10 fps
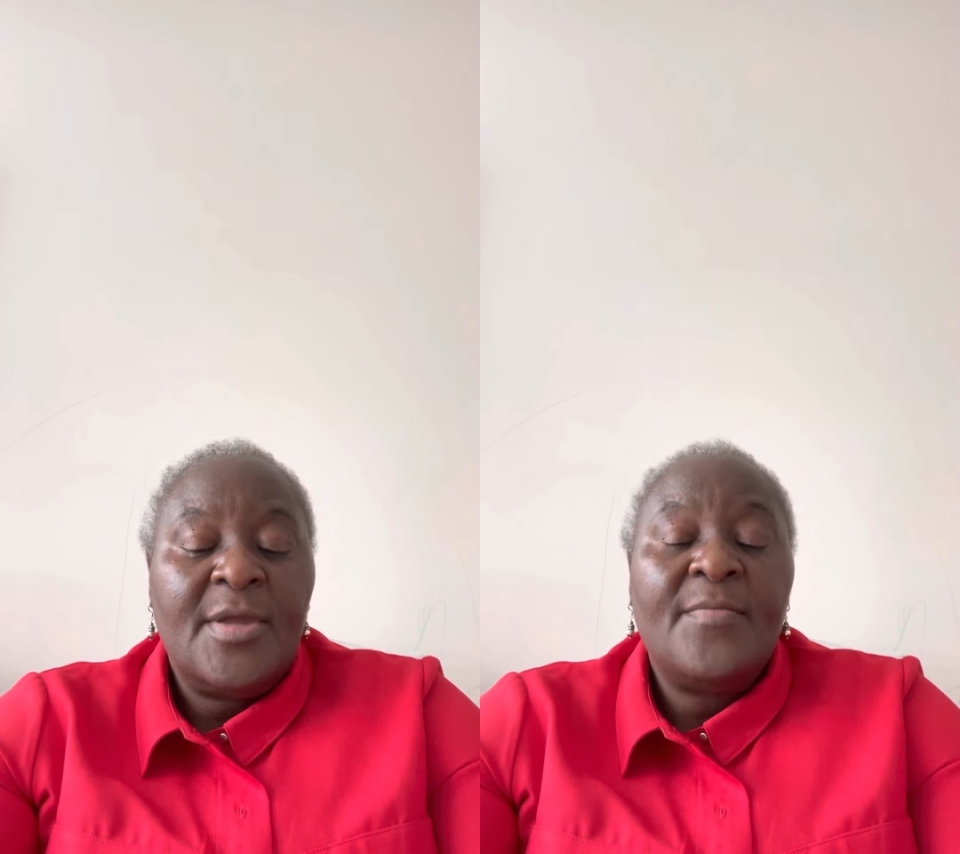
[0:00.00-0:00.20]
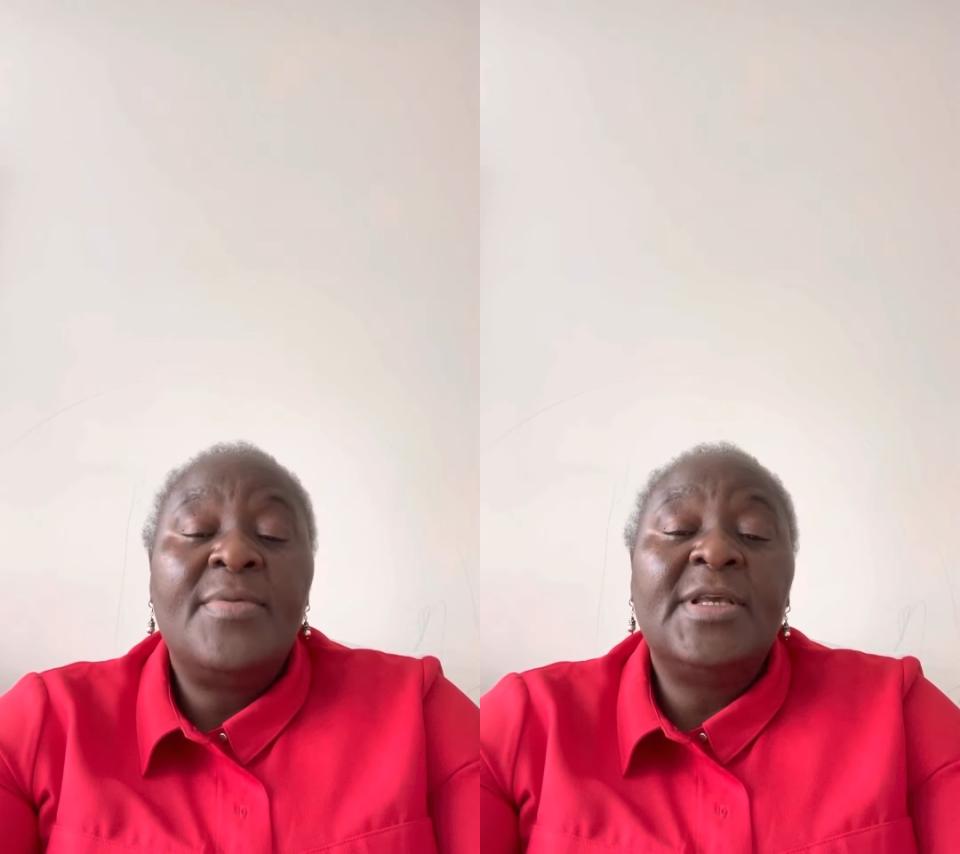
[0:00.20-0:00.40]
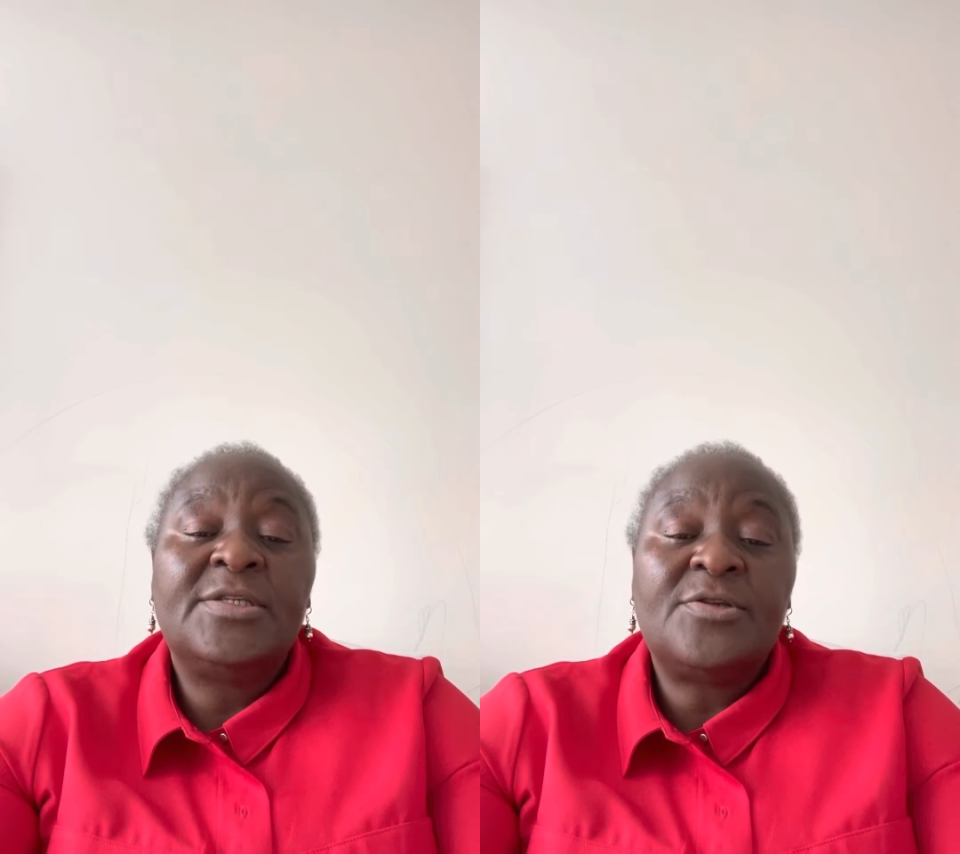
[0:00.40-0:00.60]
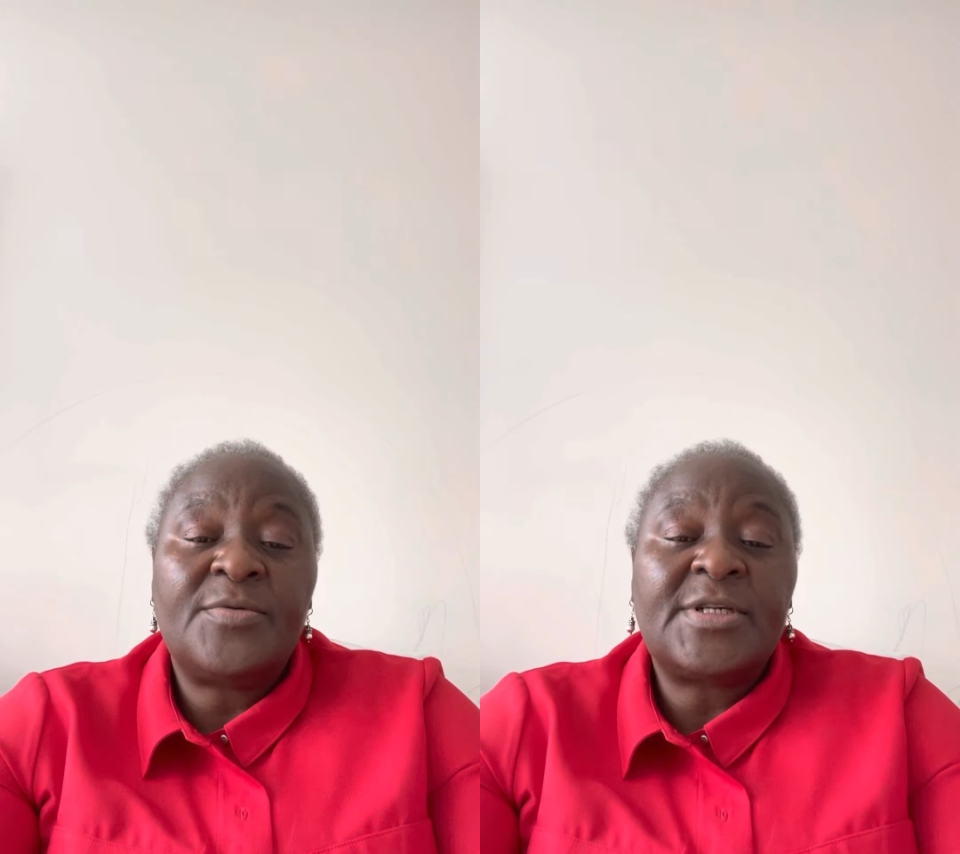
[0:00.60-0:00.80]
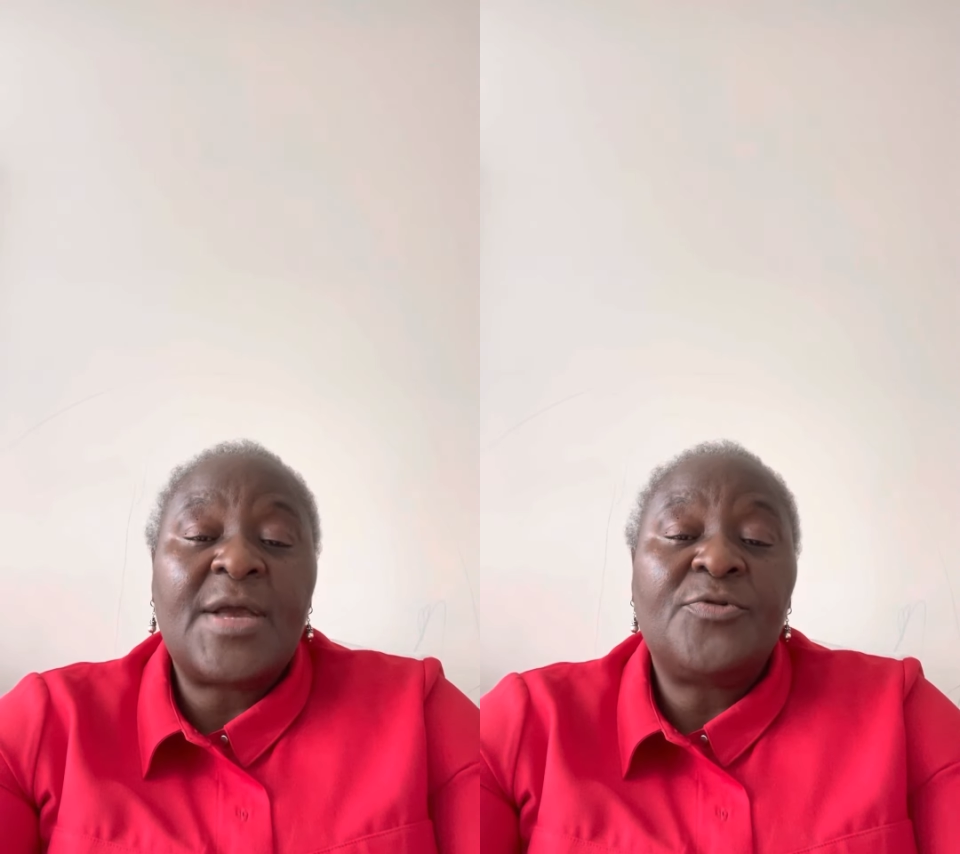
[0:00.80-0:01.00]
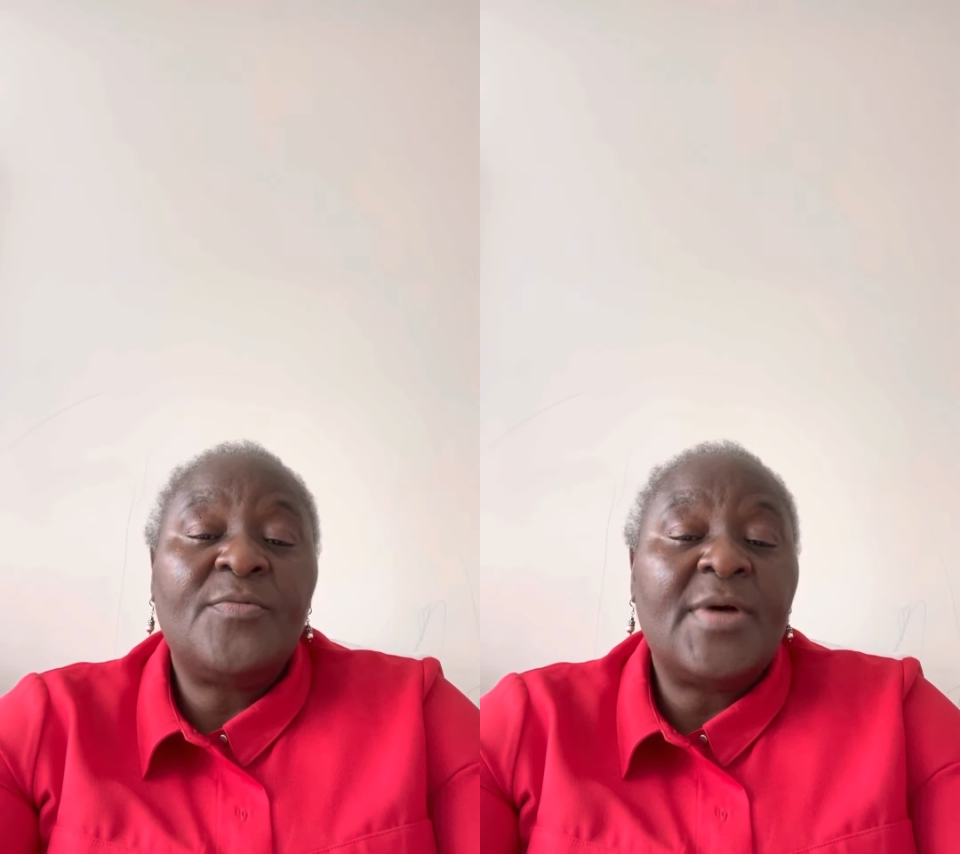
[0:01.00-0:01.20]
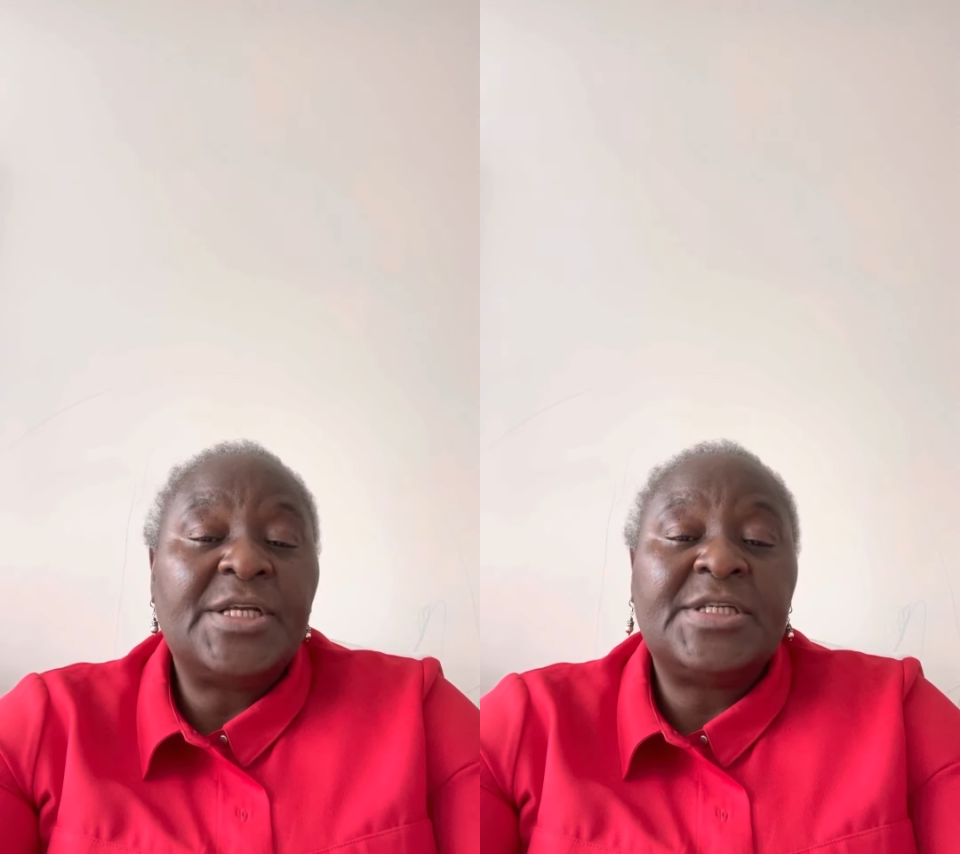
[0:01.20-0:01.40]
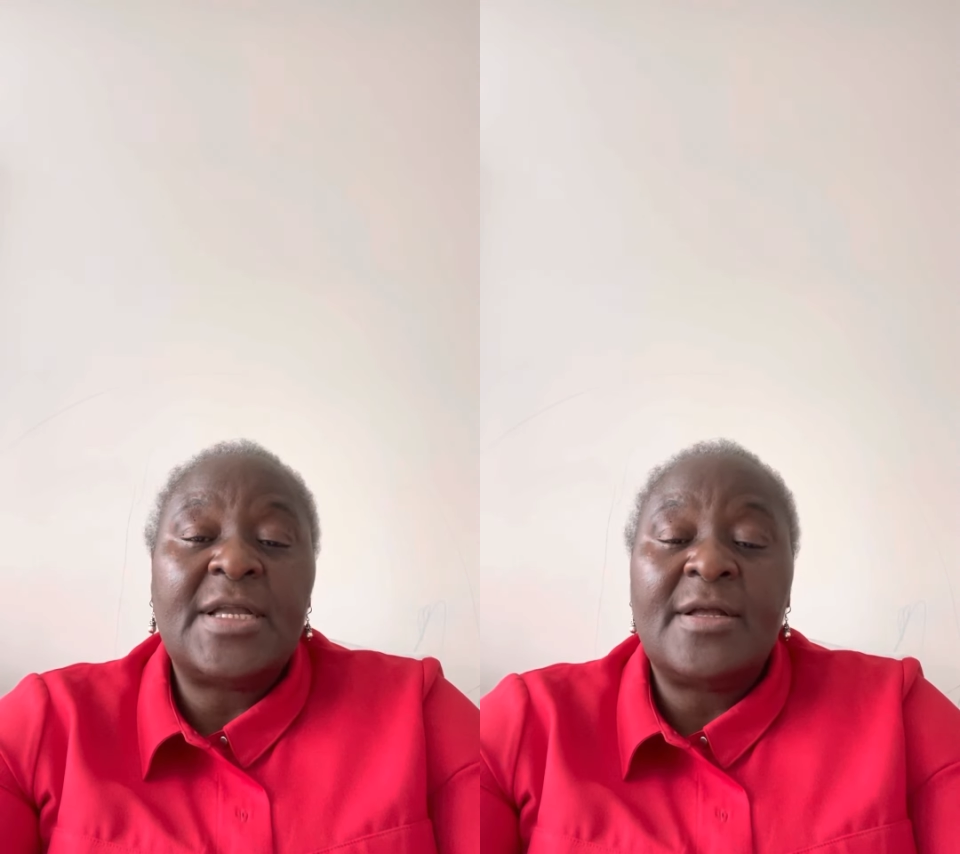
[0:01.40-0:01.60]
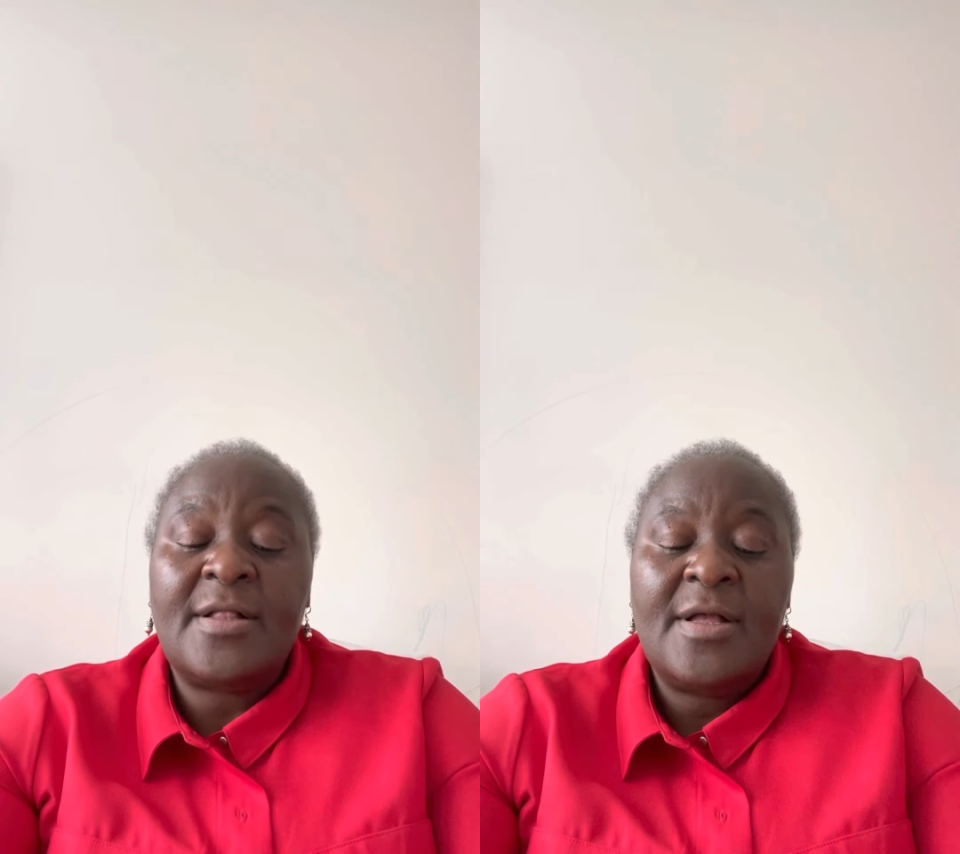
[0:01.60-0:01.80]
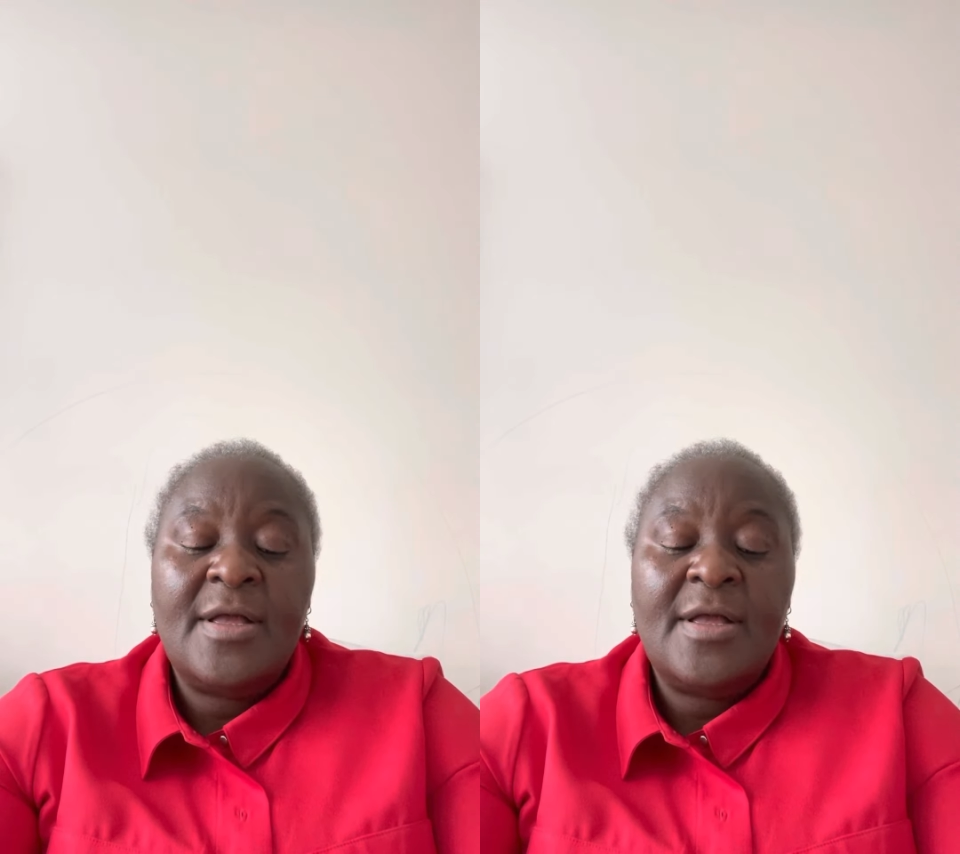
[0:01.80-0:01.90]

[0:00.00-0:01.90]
Please subscribe to my channel